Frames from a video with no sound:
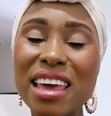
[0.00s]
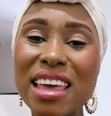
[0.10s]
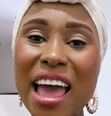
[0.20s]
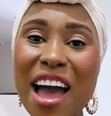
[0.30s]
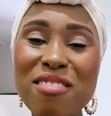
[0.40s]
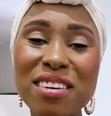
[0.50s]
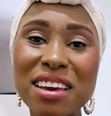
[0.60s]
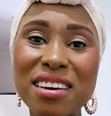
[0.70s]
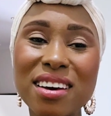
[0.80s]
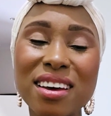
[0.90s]

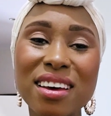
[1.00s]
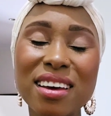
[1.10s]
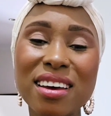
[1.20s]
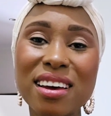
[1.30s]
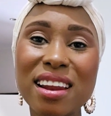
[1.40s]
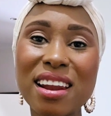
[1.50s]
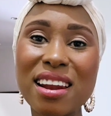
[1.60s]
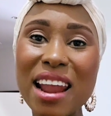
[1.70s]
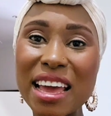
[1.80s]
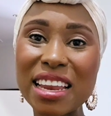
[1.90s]
having
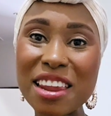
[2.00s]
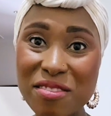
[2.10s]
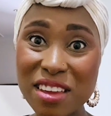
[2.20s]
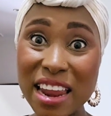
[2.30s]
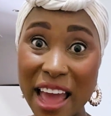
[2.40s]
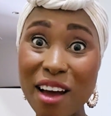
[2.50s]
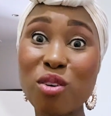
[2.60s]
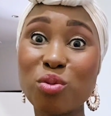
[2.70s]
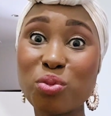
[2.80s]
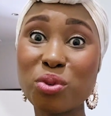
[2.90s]
like live-in
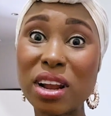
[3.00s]
help,